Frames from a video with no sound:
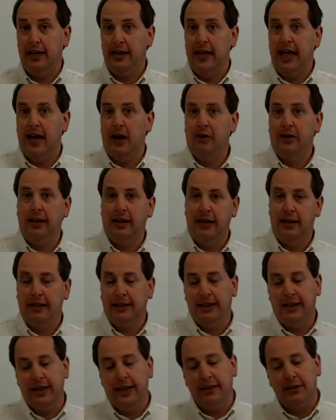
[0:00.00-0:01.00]
and how
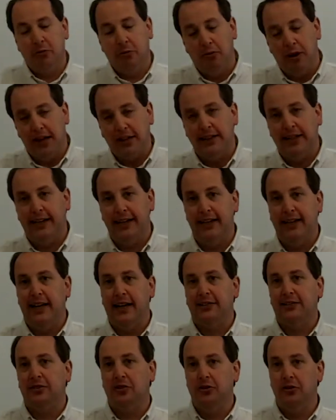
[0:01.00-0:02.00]
it directly
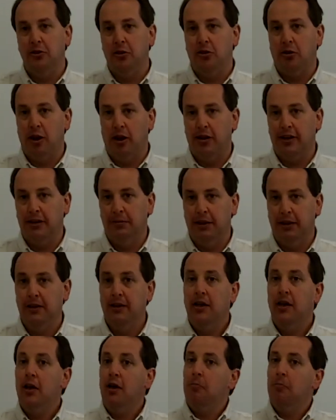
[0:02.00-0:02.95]
connects to your argument.